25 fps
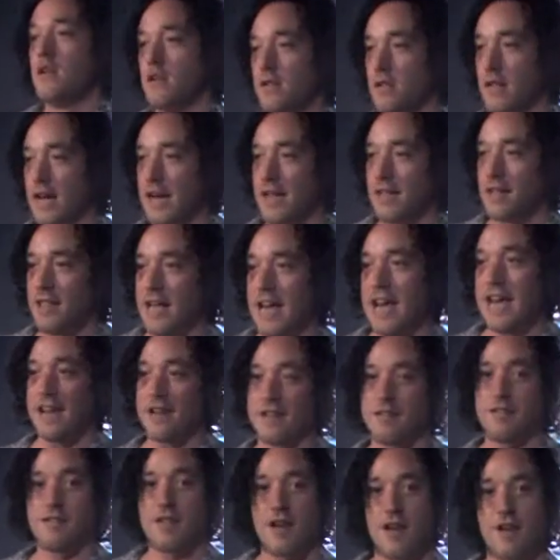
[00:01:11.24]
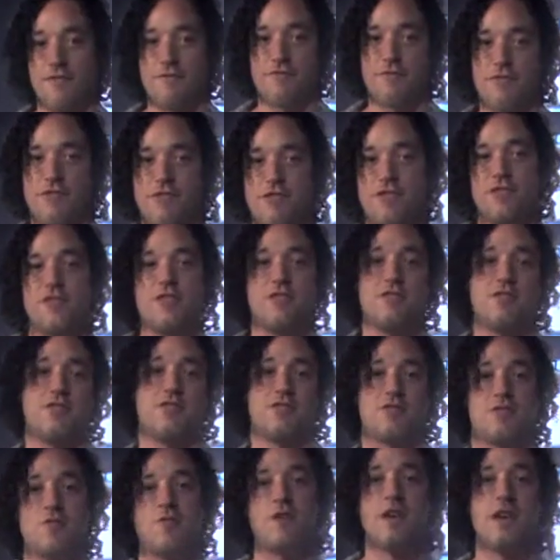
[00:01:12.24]
Lilac lover, you're
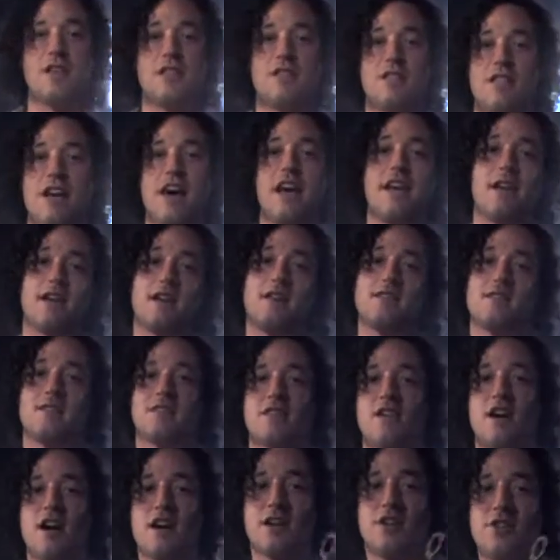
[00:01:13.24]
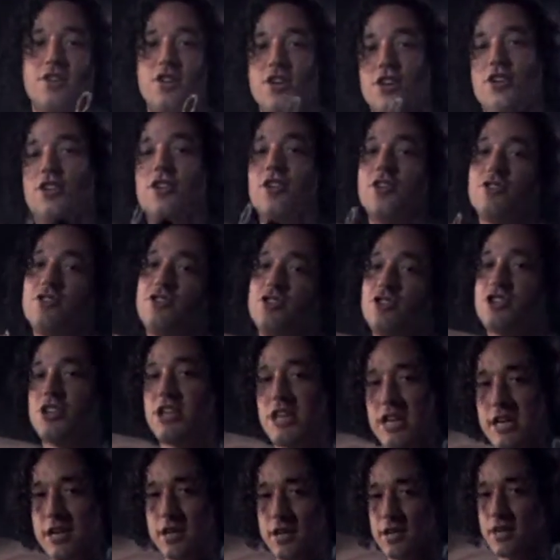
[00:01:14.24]
sweet like a sucker, you're
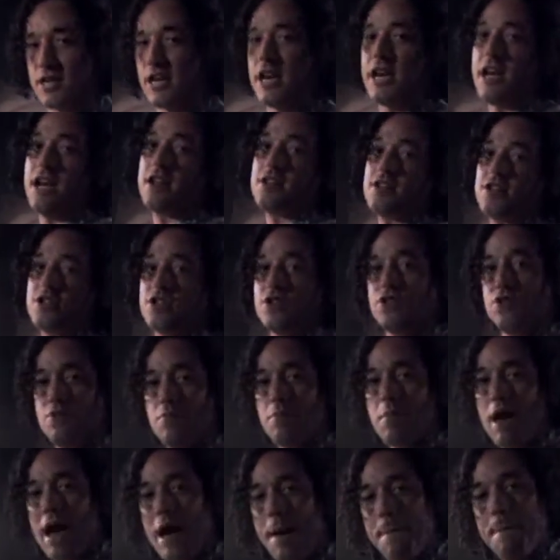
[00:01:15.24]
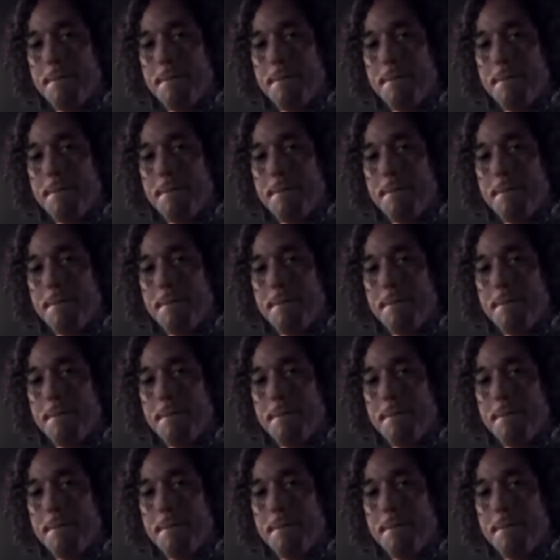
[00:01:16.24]
sticking to my